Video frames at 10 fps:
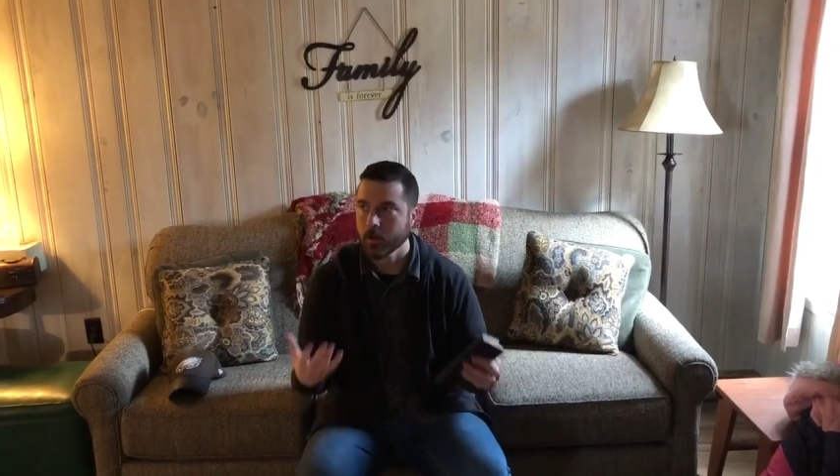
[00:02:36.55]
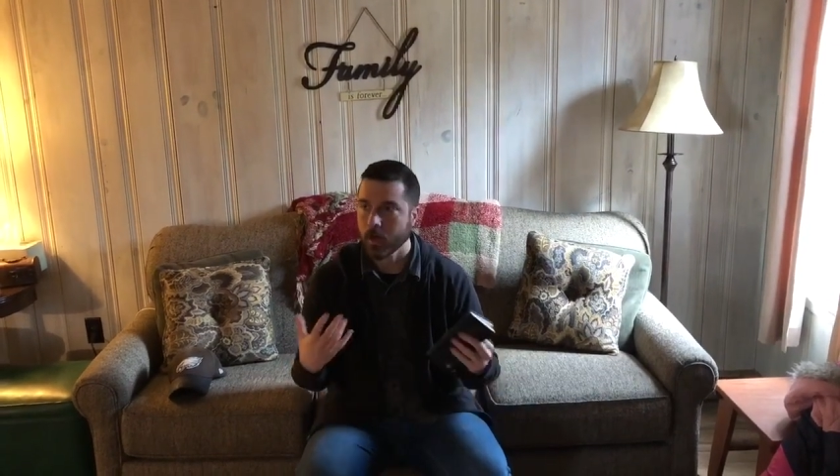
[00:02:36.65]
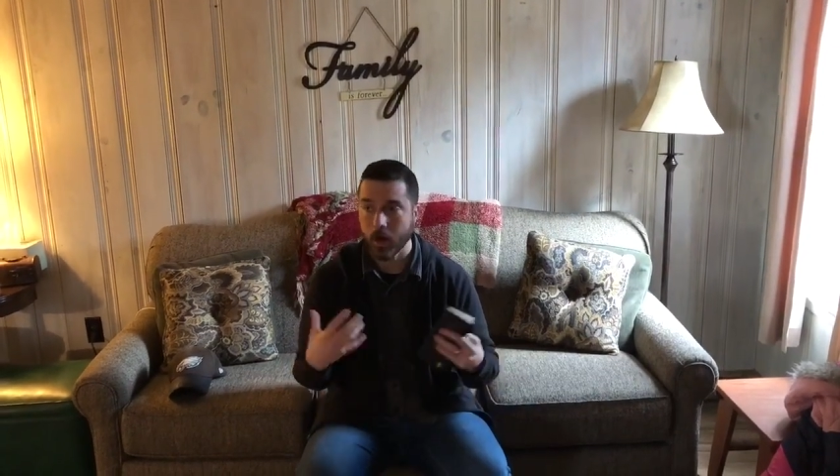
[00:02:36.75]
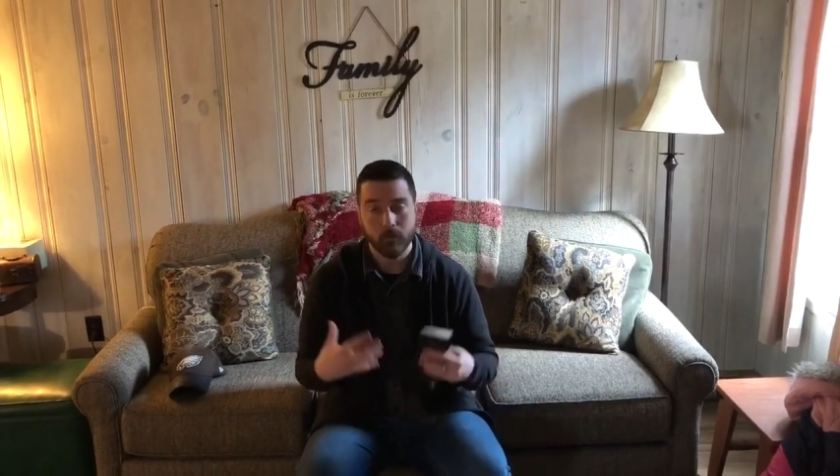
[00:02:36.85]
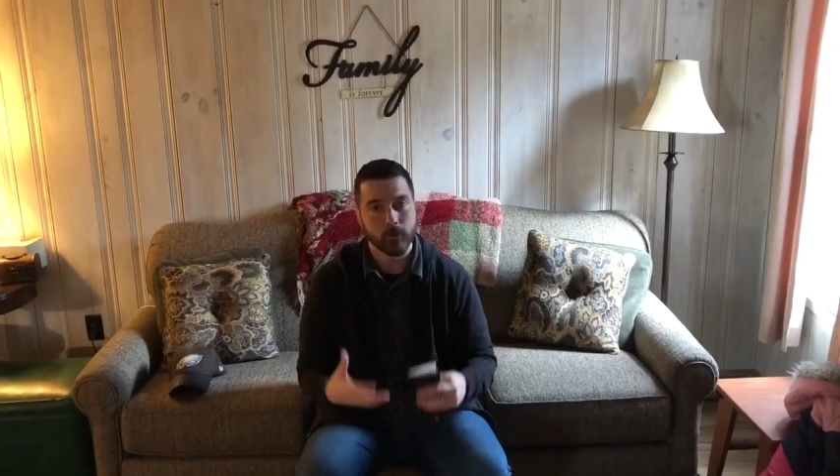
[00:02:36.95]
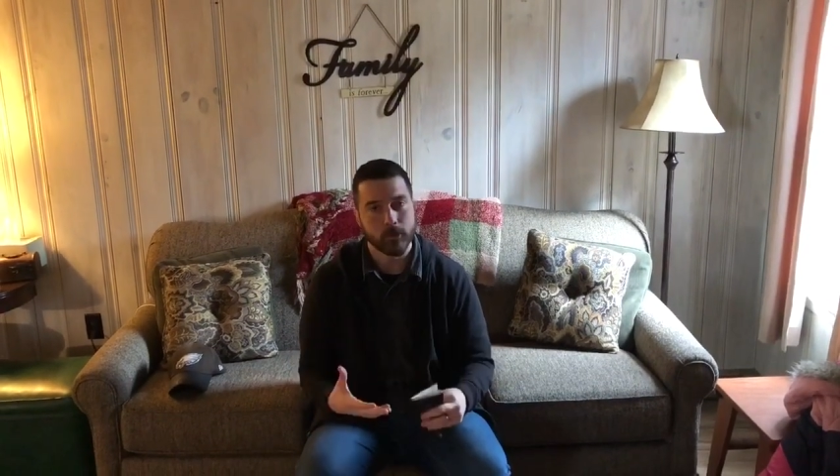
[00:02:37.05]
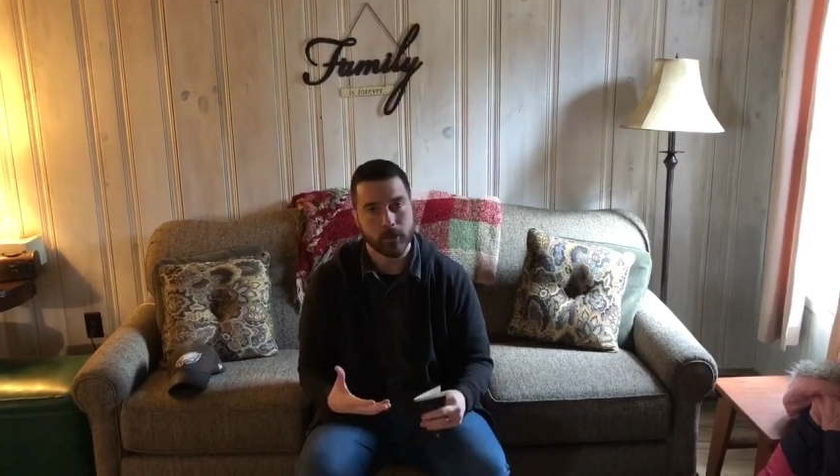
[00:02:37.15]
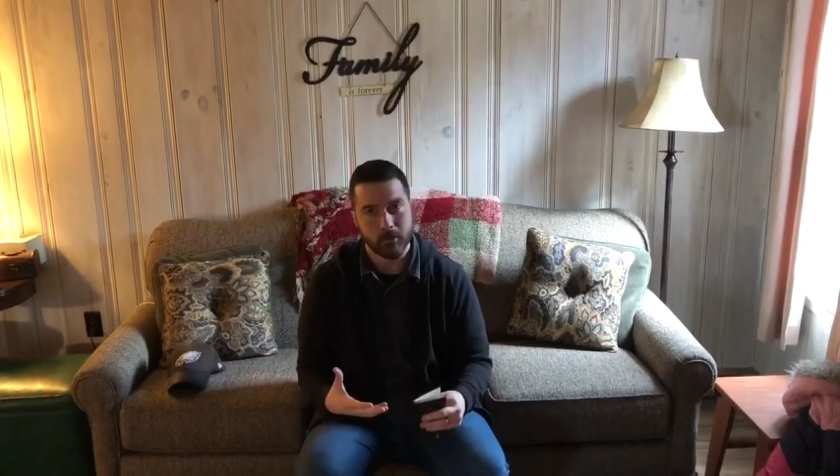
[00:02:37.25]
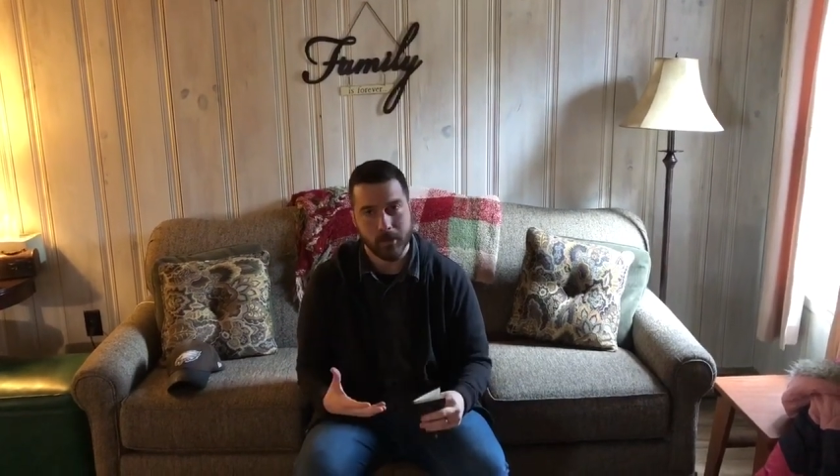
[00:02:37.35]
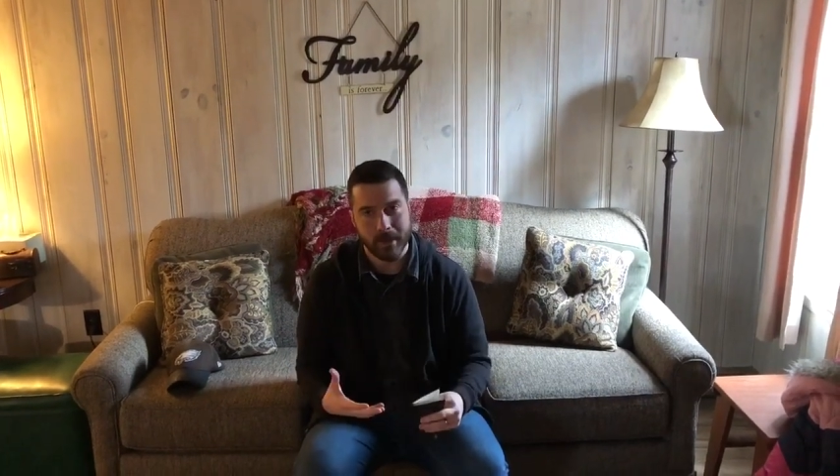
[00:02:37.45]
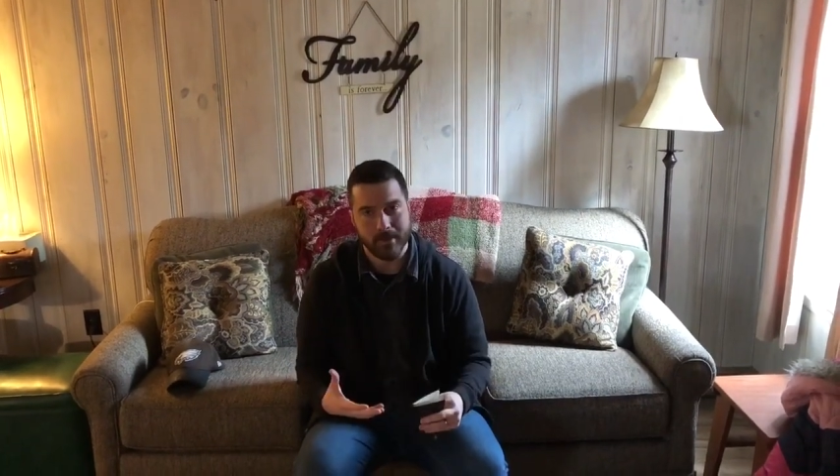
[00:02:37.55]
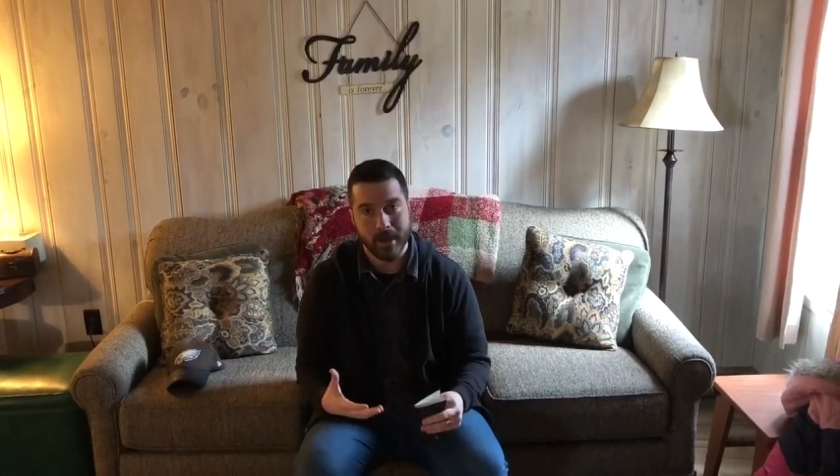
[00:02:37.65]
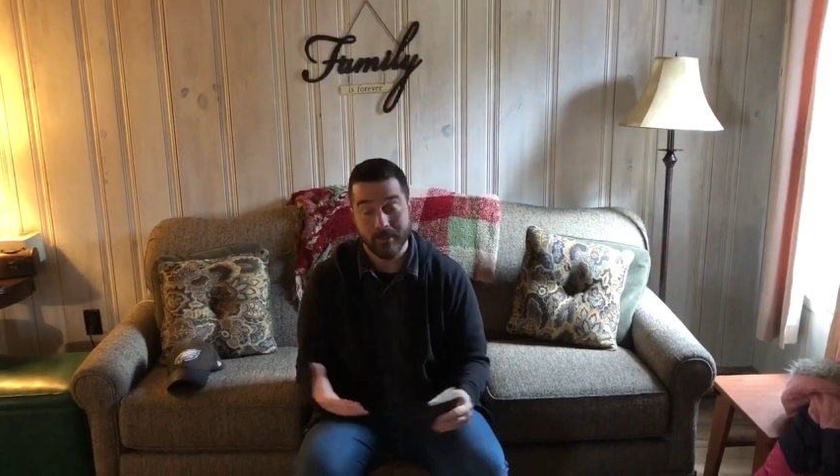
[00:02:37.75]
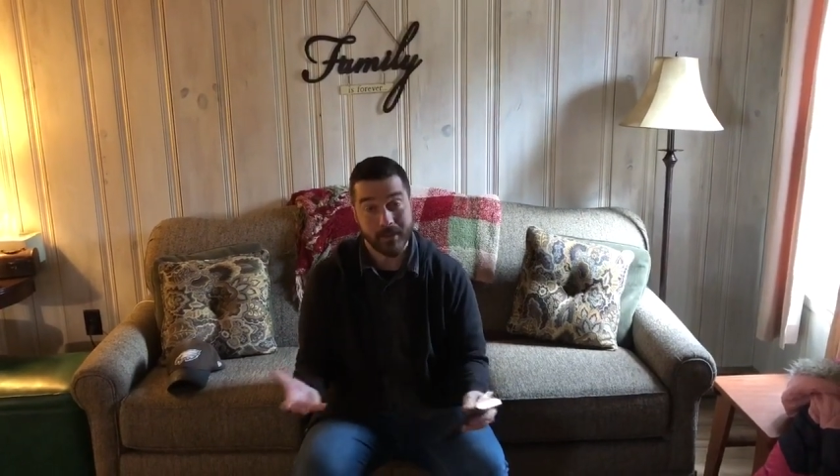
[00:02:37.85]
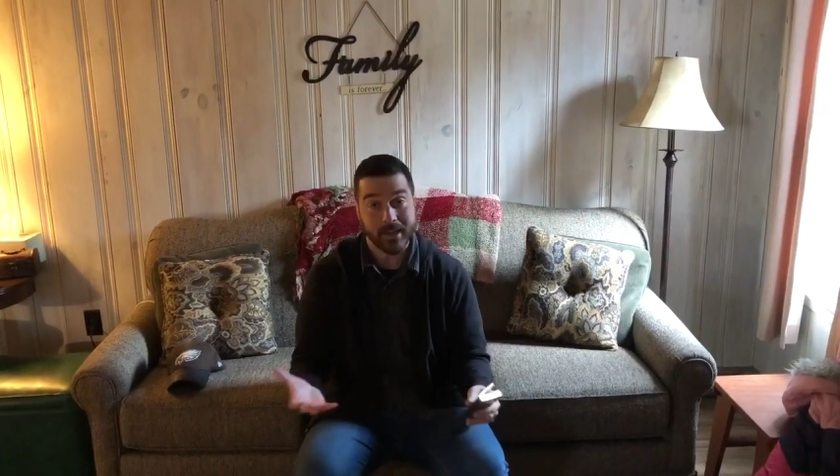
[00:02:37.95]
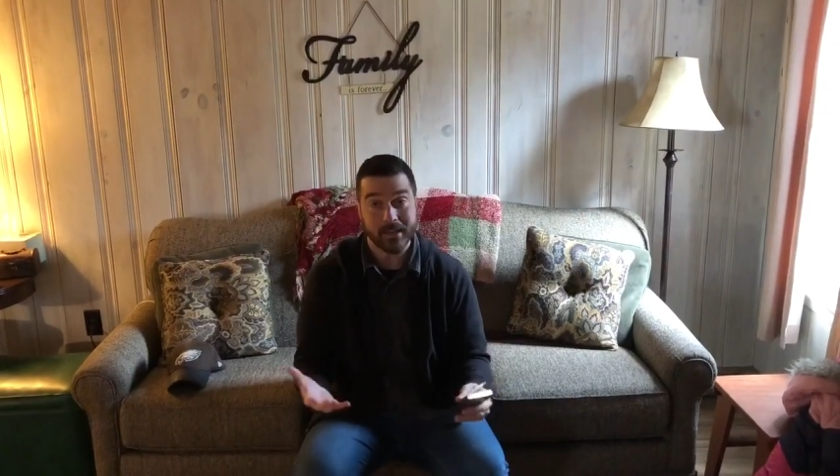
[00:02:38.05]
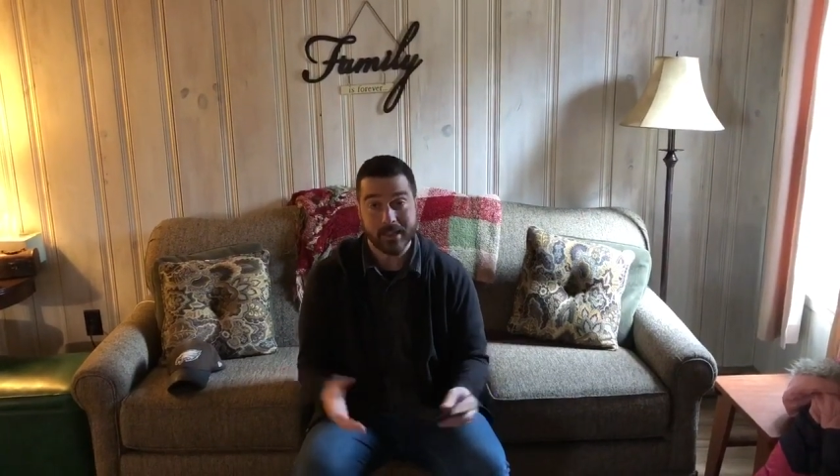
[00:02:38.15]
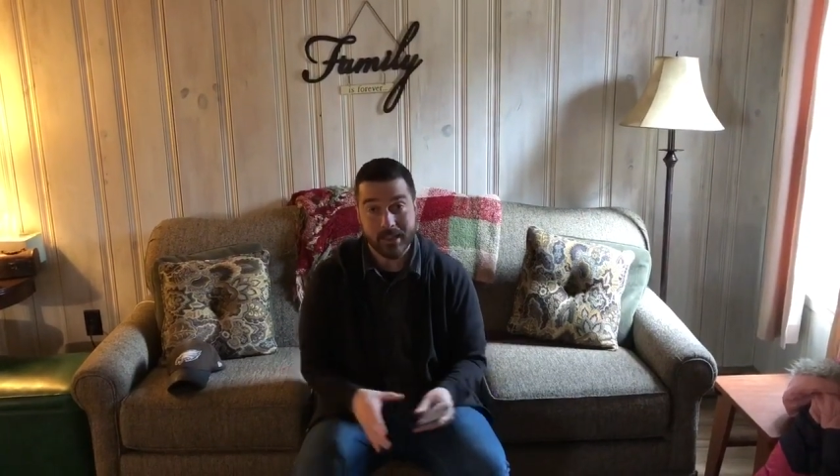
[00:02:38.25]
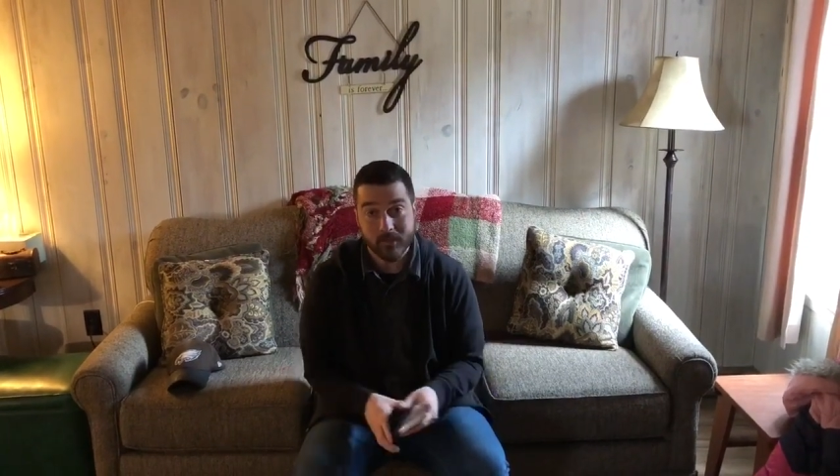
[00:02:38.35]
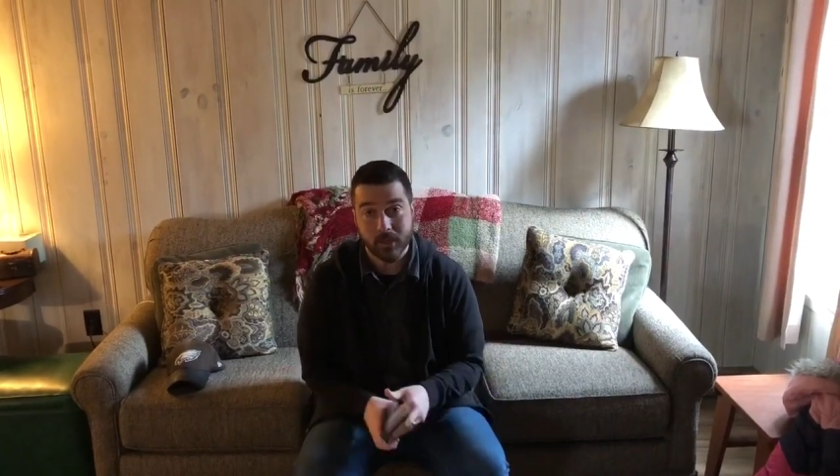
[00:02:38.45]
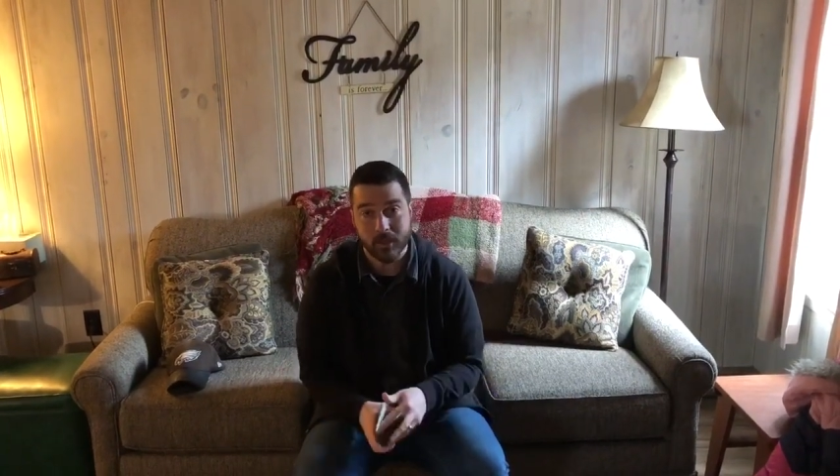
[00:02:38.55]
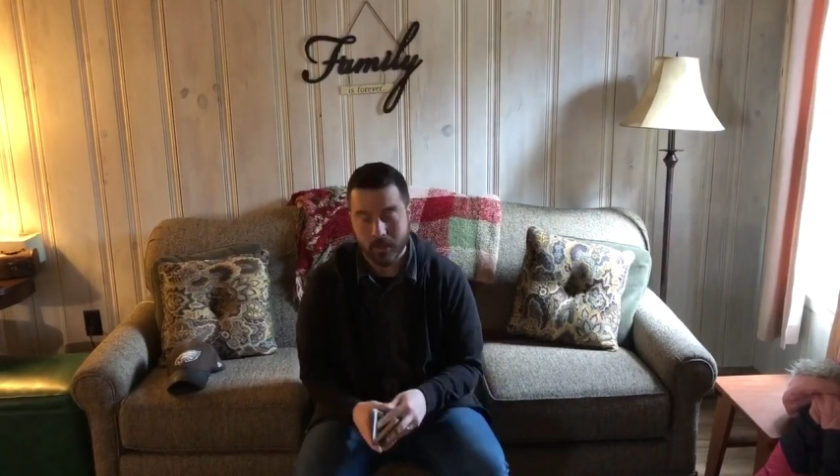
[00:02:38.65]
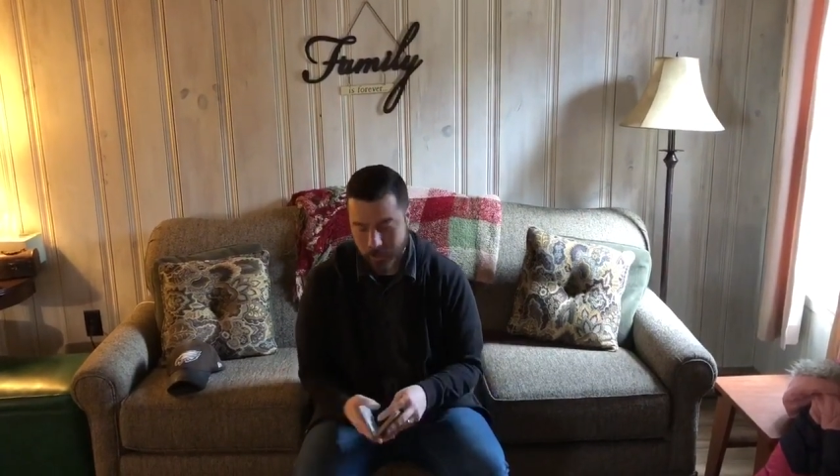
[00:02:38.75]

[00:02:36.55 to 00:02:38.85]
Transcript: comforted by that. Then he even